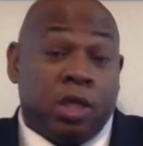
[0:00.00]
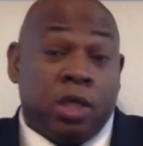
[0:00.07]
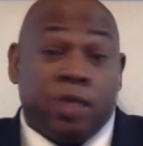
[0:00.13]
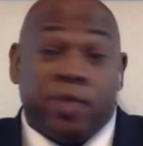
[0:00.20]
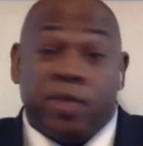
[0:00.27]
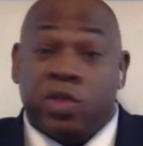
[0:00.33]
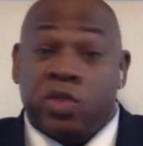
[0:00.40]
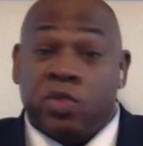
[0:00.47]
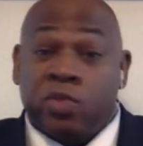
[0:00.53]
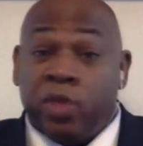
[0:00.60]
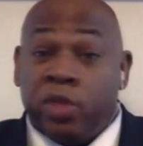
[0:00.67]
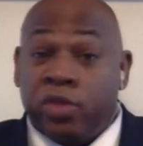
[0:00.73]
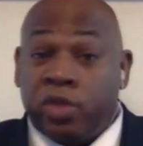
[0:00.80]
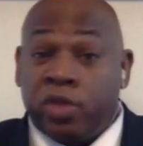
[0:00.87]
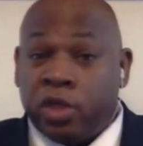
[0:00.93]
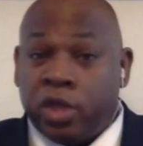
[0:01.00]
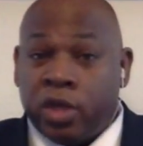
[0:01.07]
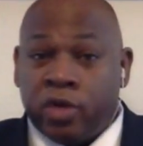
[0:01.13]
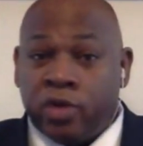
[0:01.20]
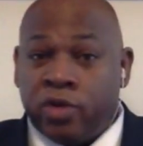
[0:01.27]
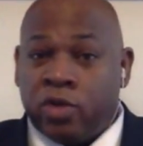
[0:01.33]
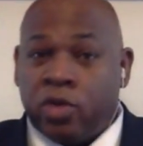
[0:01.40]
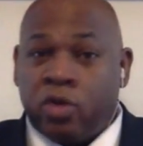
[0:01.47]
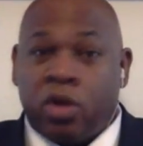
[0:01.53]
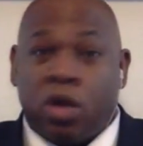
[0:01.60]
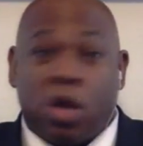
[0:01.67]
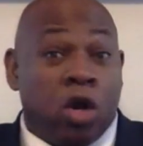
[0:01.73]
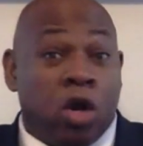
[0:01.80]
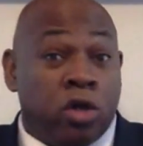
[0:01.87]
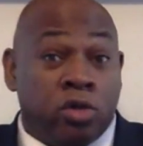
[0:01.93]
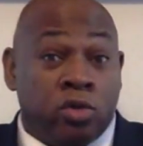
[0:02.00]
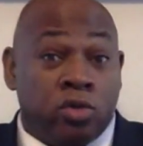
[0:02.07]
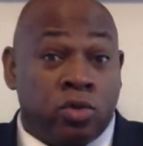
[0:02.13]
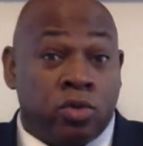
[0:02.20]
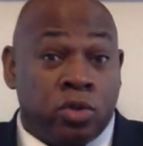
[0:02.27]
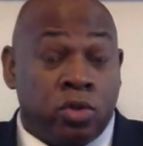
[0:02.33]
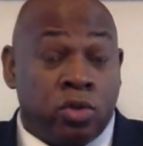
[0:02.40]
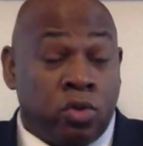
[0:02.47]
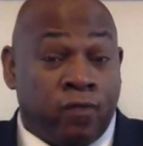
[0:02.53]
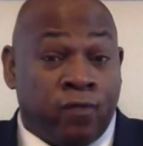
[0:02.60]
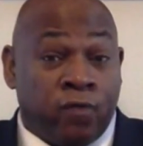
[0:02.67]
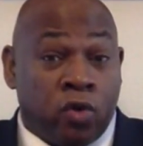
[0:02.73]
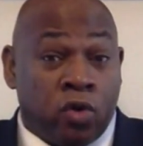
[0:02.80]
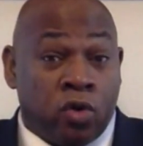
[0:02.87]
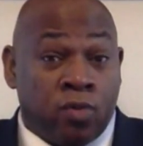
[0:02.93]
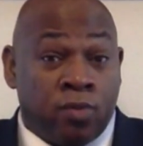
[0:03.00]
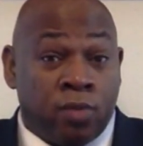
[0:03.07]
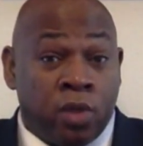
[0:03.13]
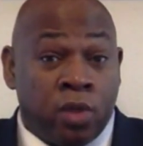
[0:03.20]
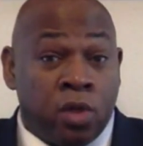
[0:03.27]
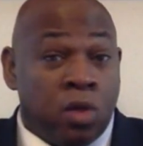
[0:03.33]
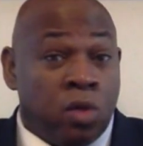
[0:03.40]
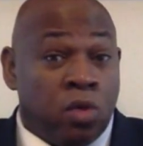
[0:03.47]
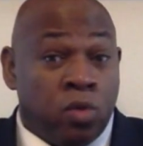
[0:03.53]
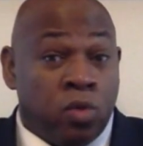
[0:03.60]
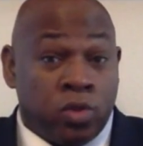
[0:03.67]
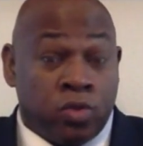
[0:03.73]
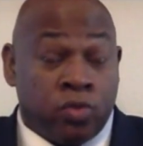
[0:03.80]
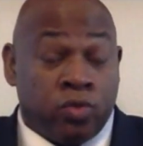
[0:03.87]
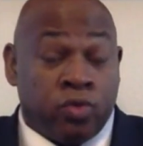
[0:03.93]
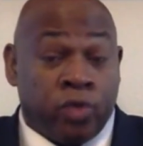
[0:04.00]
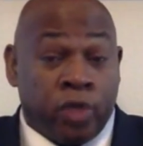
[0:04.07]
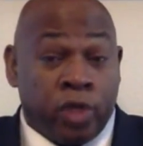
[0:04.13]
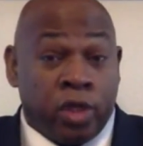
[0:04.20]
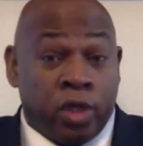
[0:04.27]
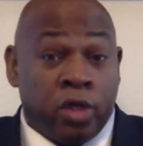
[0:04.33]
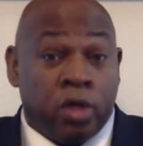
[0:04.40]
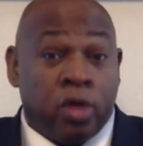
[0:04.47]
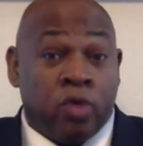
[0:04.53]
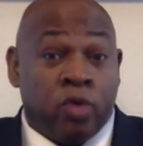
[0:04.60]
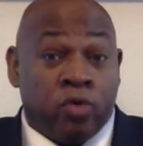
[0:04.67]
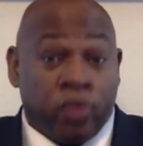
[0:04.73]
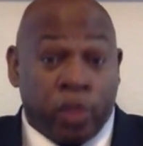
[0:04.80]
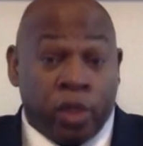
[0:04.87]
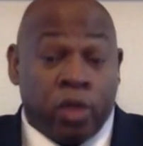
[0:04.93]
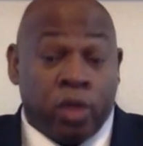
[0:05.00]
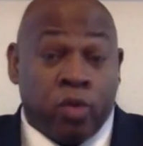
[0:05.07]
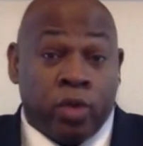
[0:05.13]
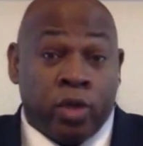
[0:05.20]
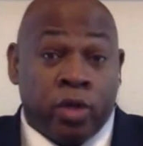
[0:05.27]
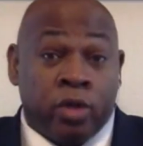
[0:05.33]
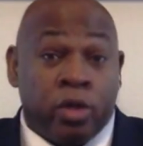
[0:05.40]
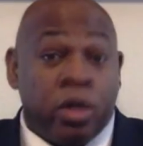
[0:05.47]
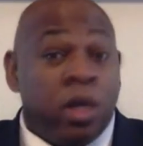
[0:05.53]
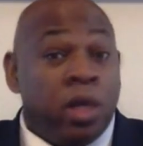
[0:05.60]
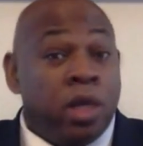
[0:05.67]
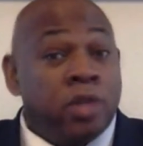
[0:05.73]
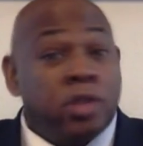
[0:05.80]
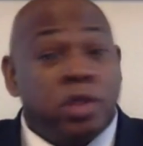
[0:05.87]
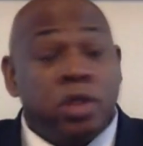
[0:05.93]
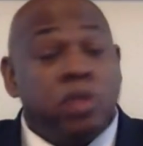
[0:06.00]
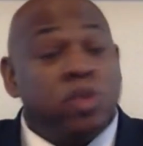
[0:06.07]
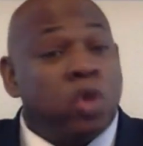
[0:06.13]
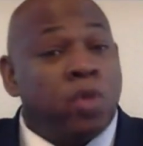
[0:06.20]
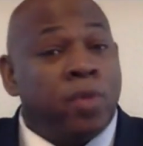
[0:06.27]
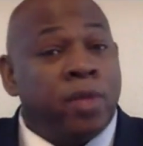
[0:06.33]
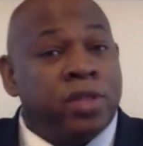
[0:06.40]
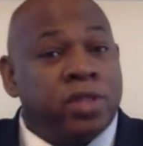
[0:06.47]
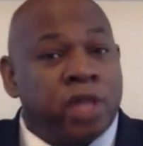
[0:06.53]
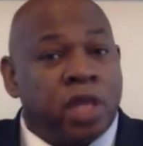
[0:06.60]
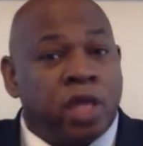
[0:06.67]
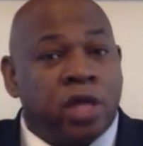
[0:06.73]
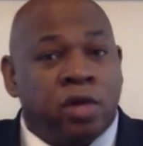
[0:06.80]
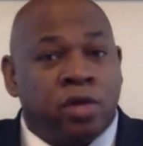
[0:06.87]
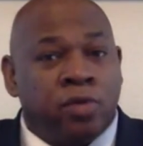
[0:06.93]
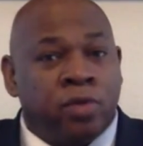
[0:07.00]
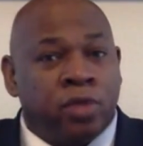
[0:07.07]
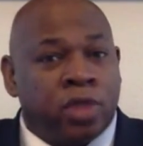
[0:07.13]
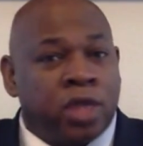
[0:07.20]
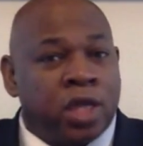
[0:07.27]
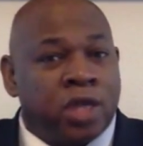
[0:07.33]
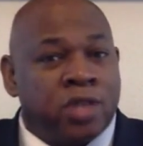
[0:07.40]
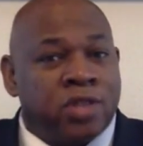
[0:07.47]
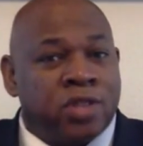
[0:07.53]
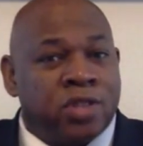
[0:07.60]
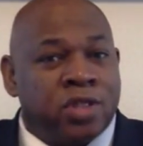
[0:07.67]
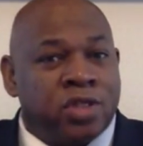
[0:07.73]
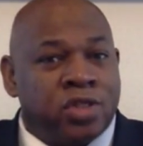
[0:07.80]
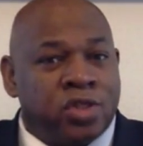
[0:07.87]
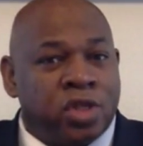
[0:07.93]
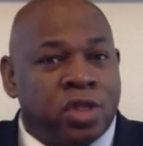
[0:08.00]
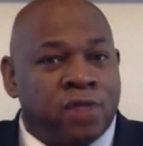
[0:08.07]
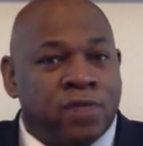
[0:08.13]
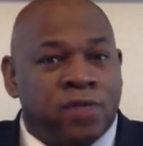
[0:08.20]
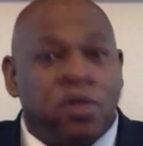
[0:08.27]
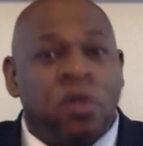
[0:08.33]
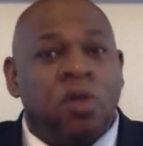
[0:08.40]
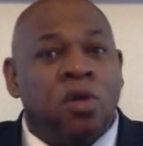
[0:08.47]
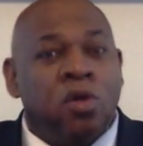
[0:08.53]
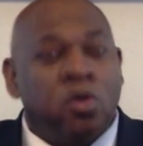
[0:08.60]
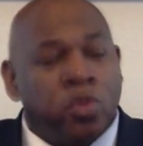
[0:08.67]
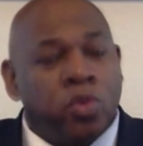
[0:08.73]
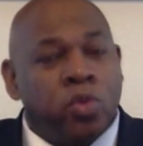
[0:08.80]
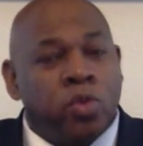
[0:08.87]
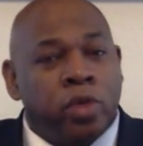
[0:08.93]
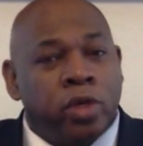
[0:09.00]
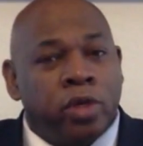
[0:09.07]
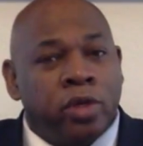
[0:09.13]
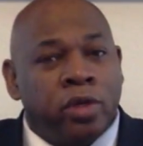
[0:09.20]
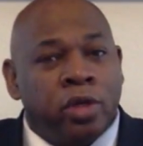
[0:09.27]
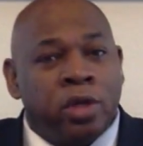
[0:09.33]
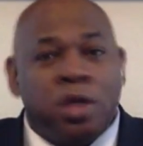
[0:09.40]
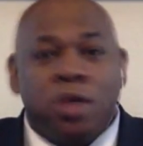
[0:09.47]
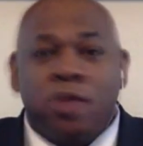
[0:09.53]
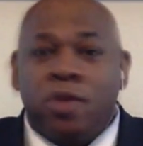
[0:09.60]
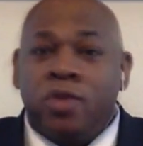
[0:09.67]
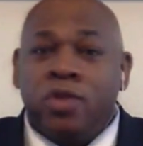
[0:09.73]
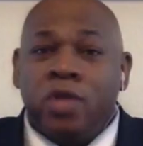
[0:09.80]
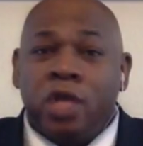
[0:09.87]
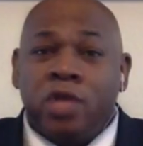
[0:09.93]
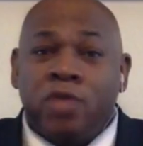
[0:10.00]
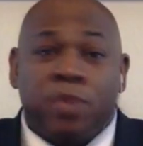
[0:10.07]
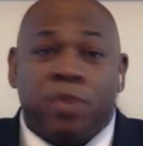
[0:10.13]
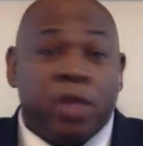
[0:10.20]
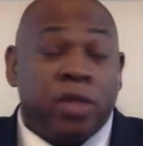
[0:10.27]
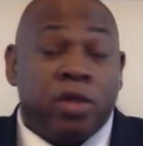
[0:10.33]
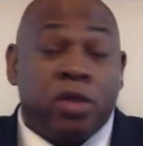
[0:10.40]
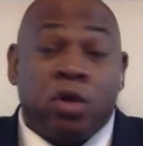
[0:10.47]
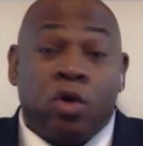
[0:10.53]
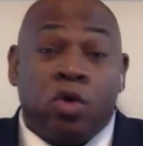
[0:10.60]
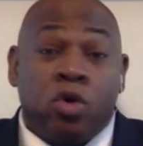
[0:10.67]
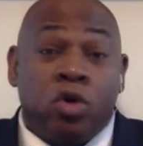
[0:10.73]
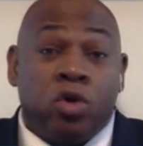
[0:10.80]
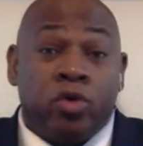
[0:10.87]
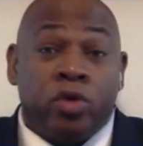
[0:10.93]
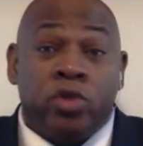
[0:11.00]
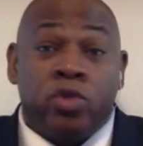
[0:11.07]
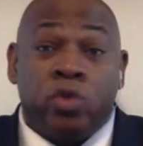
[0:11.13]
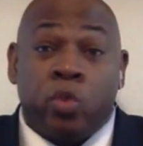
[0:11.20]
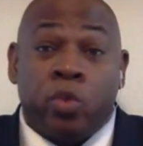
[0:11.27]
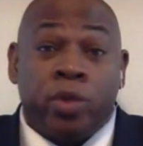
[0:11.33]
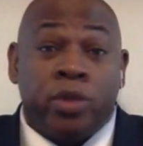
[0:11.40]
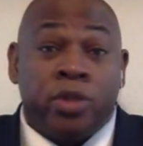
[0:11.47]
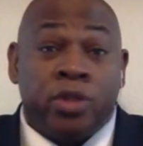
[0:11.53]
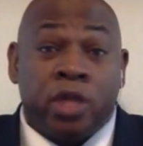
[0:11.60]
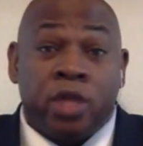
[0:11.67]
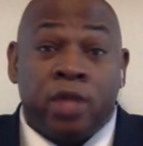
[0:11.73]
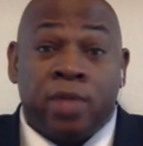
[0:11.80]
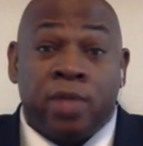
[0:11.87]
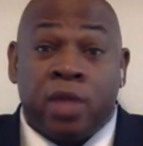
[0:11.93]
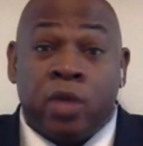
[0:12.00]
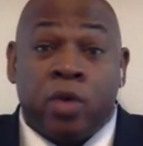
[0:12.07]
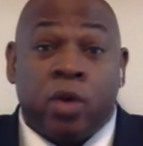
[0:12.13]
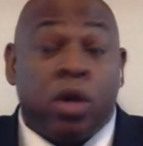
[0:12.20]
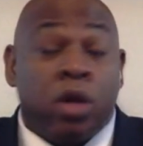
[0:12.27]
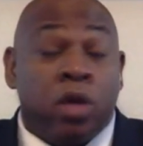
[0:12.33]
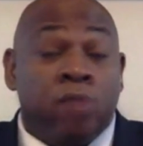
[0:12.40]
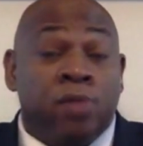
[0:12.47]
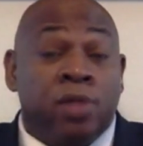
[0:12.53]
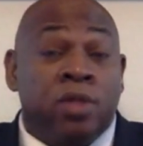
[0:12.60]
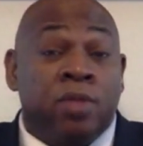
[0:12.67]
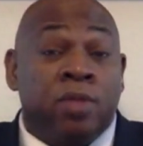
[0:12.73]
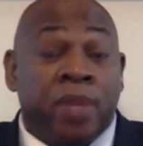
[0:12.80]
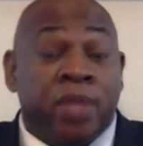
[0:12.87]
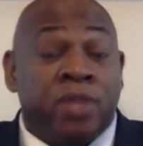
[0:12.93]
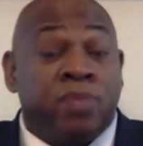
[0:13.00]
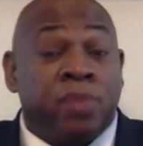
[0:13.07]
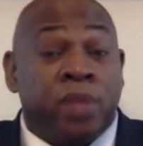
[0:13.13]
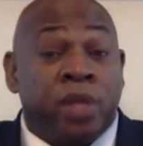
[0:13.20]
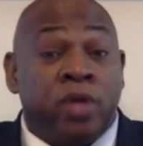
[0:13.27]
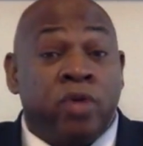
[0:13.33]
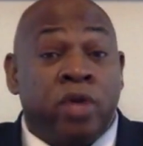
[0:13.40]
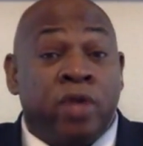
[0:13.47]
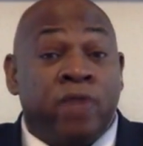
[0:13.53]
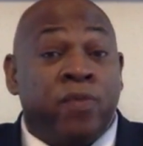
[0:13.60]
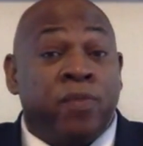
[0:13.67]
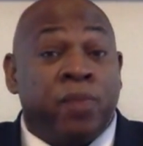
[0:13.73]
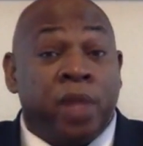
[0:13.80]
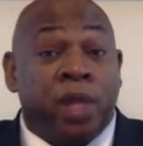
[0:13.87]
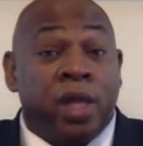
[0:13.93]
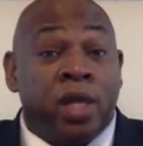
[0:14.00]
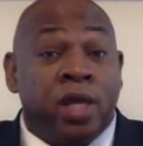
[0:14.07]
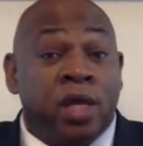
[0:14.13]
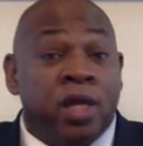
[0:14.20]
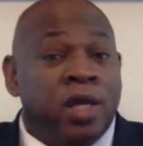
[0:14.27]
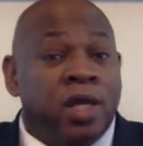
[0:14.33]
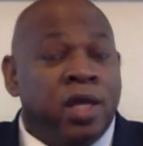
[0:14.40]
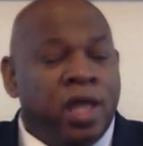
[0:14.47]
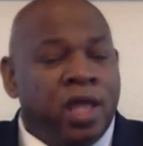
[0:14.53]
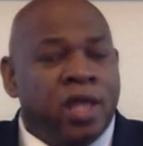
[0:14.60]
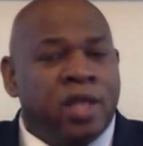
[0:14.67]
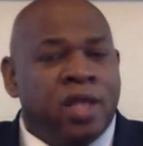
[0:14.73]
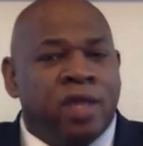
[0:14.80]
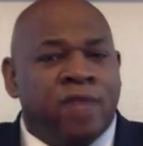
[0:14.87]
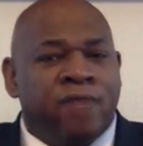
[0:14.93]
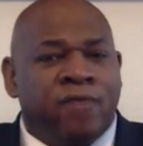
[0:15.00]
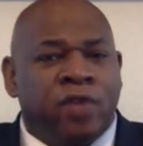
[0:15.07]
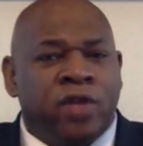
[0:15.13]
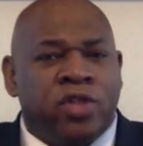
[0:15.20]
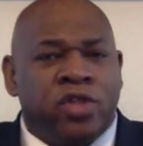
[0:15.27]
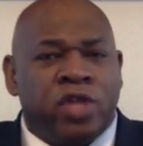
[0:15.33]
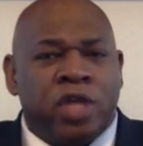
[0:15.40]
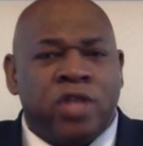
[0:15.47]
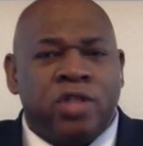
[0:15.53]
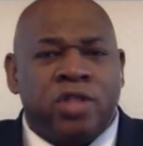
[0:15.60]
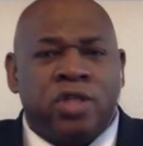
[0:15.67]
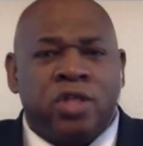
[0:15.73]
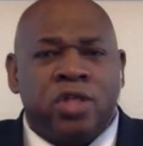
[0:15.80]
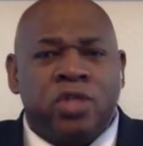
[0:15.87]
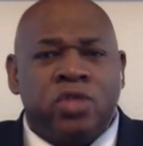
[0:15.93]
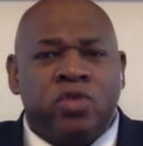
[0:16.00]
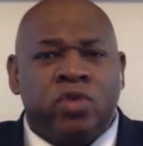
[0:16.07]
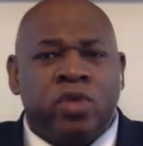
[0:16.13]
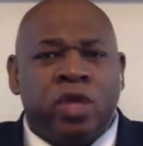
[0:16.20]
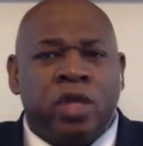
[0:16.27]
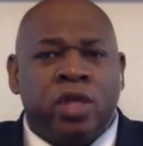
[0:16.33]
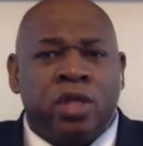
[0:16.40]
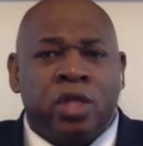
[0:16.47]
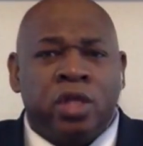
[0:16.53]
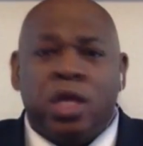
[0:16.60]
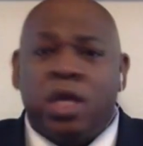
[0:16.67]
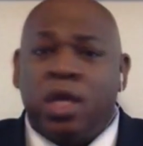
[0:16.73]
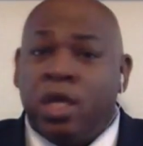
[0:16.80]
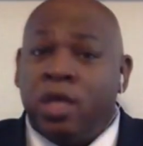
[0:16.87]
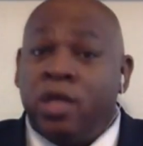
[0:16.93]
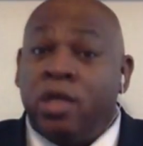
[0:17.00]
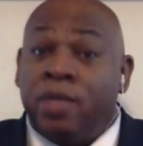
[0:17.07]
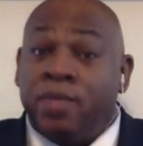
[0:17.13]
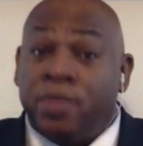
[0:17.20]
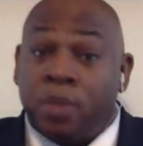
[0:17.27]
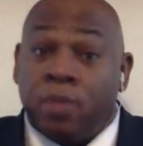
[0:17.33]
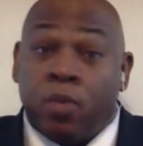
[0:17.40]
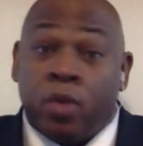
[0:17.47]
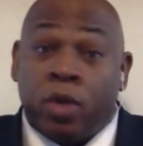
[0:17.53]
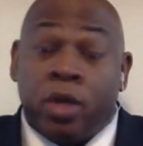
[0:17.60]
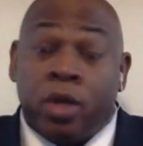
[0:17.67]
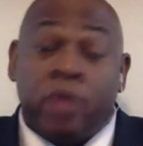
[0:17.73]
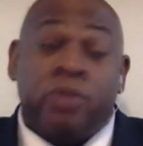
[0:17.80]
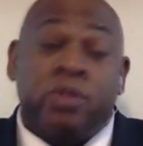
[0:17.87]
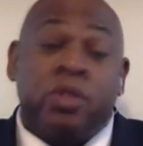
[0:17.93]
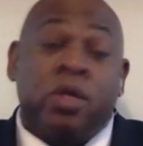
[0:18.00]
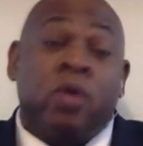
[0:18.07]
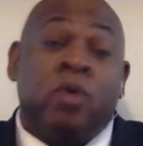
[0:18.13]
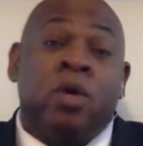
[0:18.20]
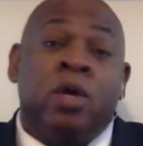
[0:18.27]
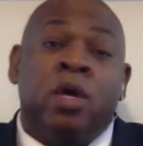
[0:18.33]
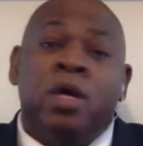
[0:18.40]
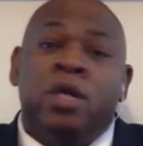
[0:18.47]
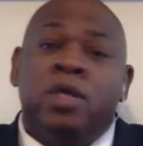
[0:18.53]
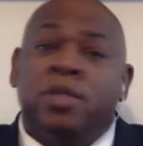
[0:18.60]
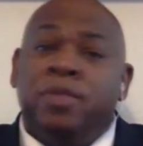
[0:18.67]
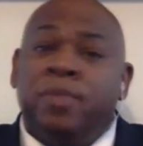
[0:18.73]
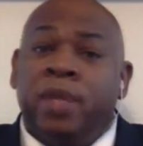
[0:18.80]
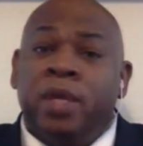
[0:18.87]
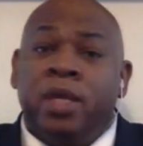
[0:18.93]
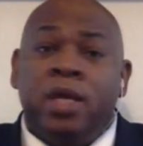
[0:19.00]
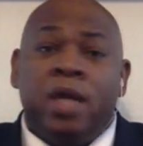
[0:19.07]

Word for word: Emmitt Smith in an Arizona Cardinals uniform was really, really weird. Mm-hmm. And seeing Joe Montana with the Kansas City Chiefs was weird. Those guys played their whole careers with one team, and they were arguably the best player to ever play in that franchise's history, and then they end up somewhere else. So to me,